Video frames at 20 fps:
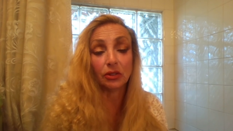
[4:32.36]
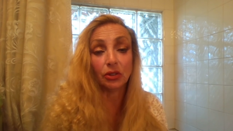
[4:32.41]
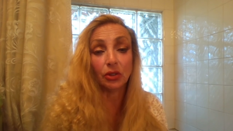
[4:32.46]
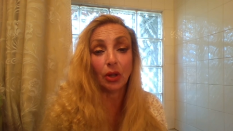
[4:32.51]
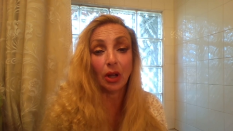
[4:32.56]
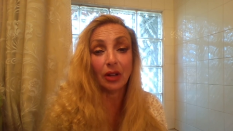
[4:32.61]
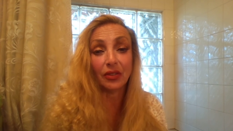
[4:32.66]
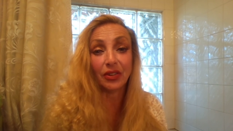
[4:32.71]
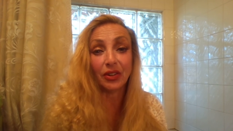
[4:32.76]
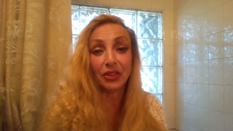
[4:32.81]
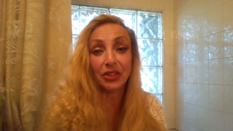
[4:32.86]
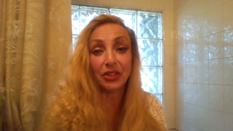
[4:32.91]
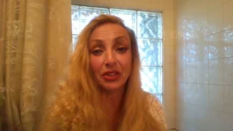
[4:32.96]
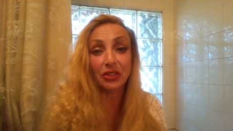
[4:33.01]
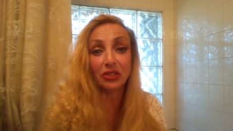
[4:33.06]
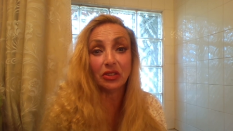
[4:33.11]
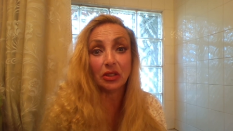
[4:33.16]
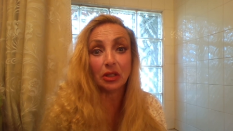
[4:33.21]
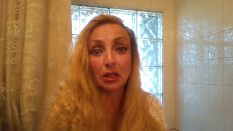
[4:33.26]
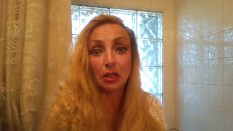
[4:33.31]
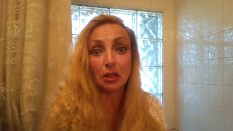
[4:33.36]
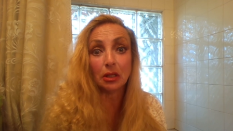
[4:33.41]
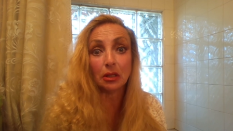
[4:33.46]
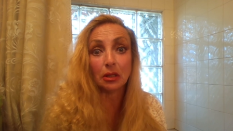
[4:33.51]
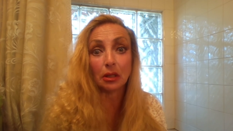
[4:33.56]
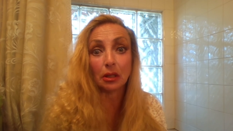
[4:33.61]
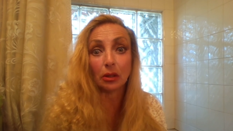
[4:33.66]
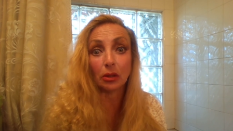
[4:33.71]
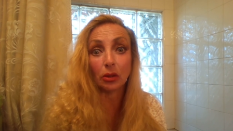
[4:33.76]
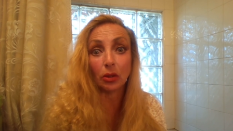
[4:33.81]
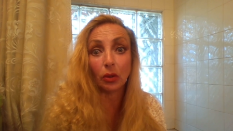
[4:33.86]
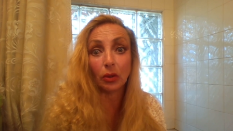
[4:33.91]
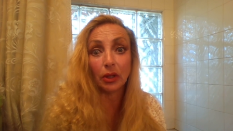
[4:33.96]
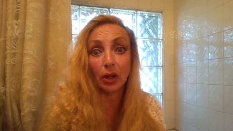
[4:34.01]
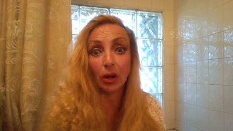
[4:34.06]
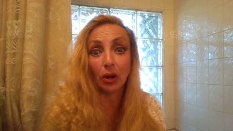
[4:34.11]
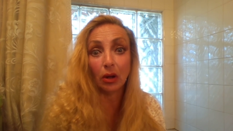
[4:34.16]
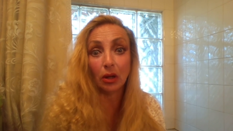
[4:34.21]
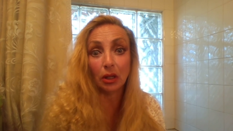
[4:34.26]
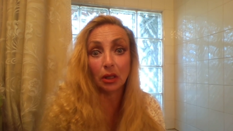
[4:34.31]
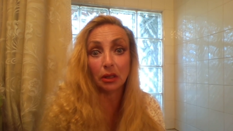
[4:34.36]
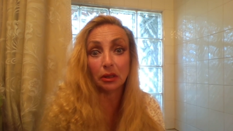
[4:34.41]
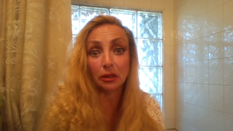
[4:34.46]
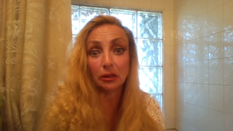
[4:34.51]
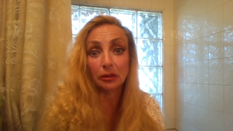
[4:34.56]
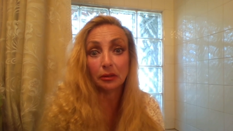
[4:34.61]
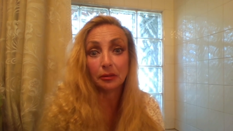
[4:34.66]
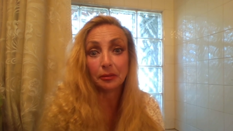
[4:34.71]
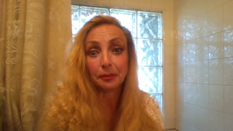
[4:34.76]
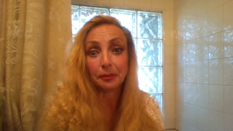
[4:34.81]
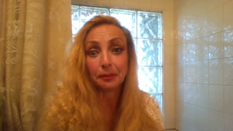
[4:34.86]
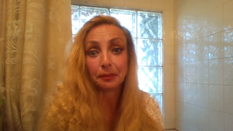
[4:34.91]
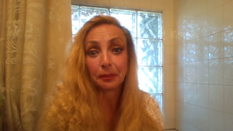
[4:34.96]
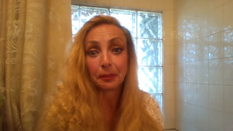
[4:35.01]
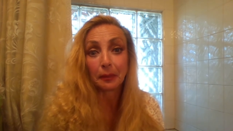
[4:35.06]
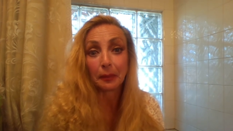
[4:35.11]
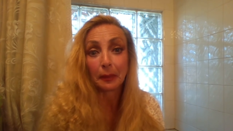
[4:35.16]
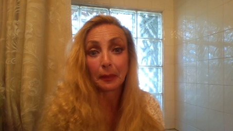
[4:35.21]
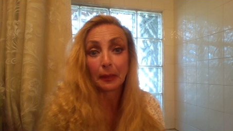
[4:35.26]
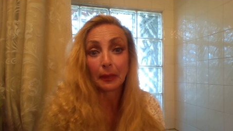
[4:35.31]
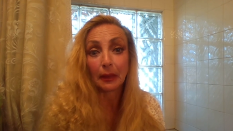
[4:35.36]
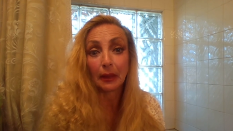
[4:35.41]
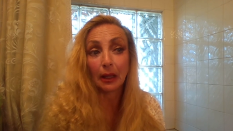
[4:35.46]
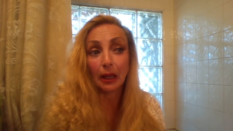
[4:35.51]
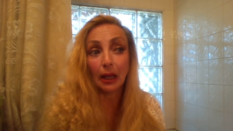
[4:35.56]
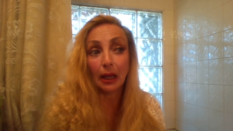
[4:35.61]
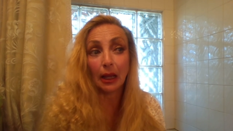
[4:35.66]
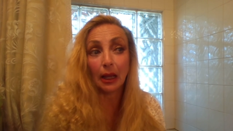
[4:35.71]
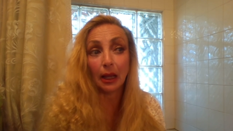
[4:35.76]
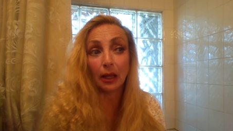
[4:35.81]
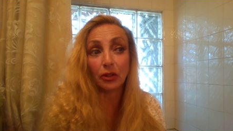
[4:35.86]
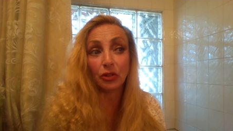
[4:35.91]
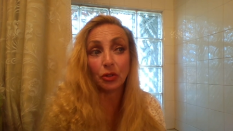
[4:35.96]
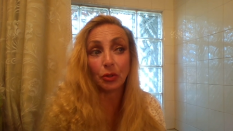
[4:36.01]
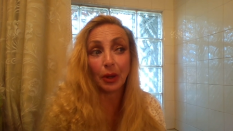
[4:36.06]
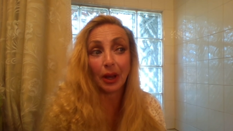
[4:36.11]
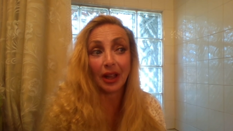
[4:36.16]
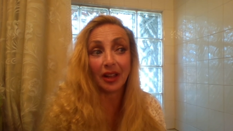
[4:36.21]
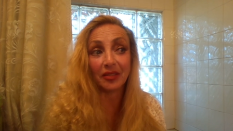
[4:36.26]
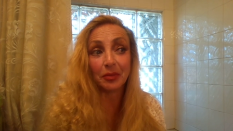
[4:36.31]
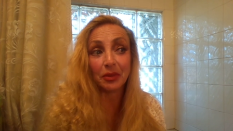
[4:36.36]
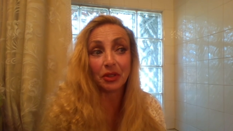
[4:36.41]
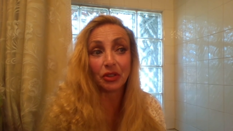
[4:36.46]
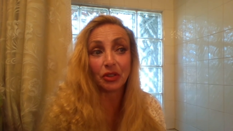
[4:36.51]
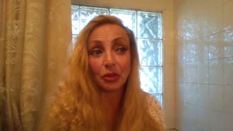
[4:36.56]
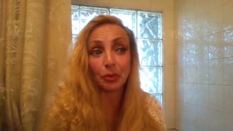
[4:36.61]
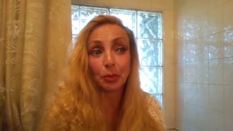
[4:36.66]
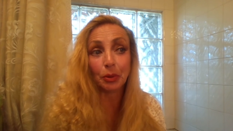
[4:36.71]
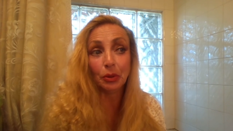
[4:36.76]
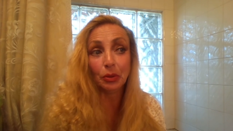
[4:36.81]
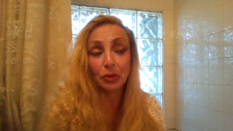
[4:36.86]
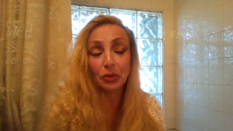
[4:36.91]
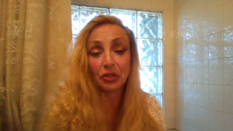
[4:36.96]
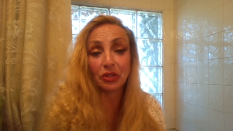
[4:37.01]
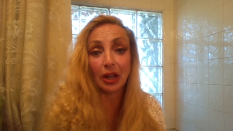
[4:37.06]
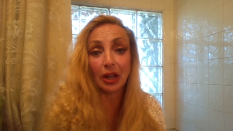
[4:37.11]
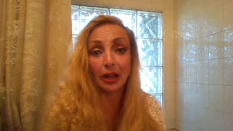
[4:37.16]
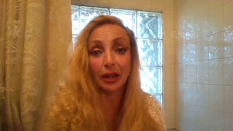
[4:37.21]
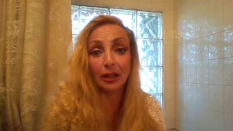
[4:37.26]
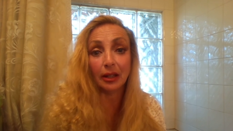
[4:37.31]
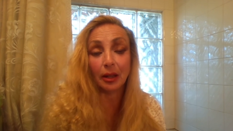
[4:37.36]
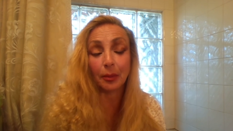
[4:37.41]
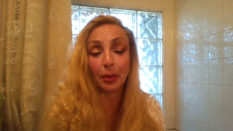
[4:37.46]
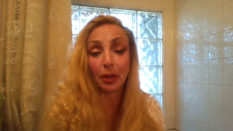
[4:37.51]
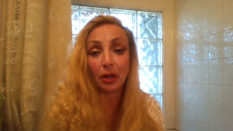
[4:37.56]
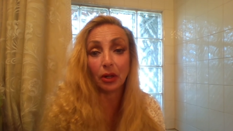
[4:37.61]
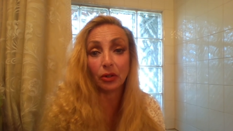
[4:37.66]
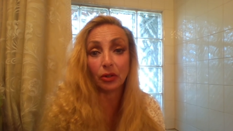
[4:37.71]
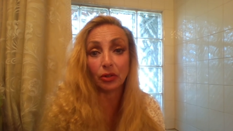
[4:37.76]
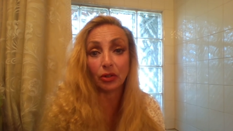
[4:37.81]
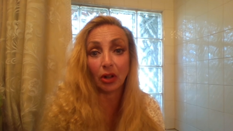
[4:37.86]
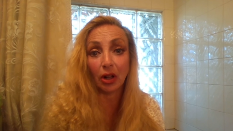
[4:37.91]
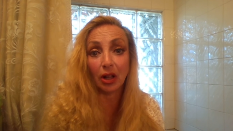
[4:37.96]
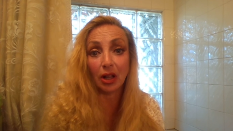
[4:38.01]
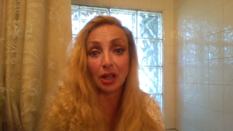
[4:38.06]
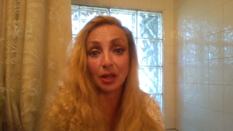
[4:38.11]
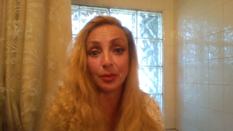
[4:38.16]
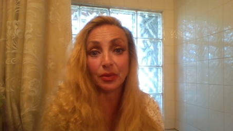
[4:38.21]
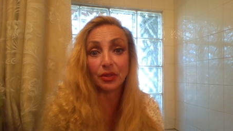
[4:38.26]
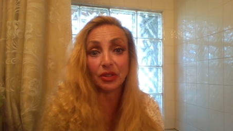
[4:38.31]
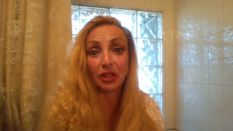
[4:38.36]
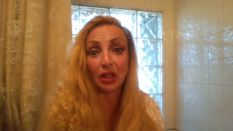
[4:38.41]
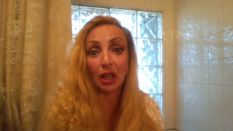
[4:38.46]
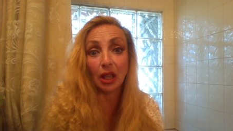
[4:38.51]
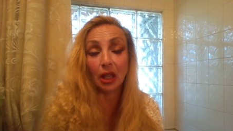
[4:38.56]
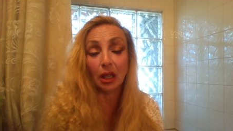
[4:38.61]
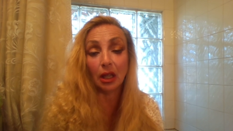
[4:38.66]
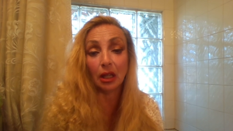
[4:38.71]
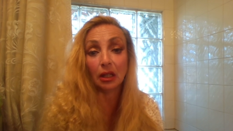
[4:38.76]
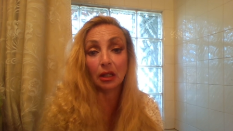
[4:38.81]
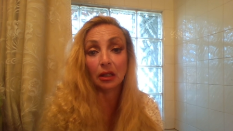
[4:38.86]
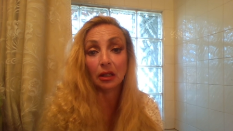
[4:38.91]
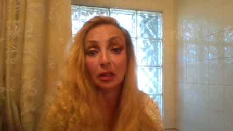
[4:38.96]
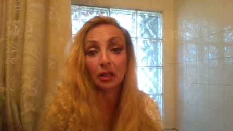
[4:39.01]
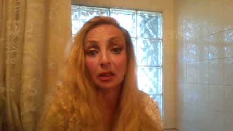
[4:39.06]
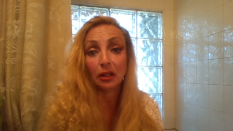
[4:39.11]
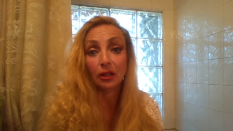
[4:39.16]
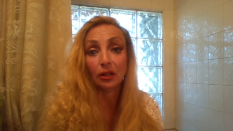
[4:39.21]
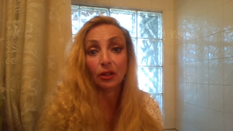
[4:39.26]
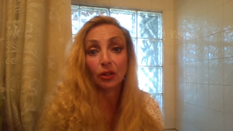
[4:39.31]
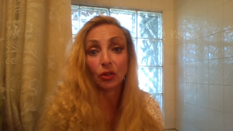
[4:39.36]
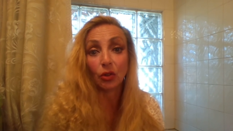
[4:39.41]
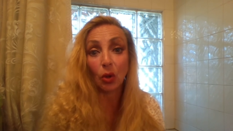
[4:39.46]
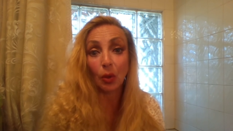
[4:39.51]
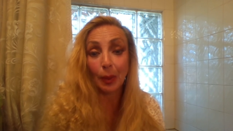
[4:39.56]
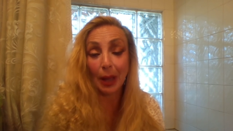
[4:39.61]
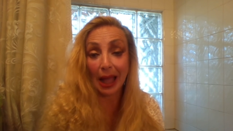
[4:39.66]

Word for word: you have all these things that are going on. And you have Mister Putin standing up a hundred times saying, go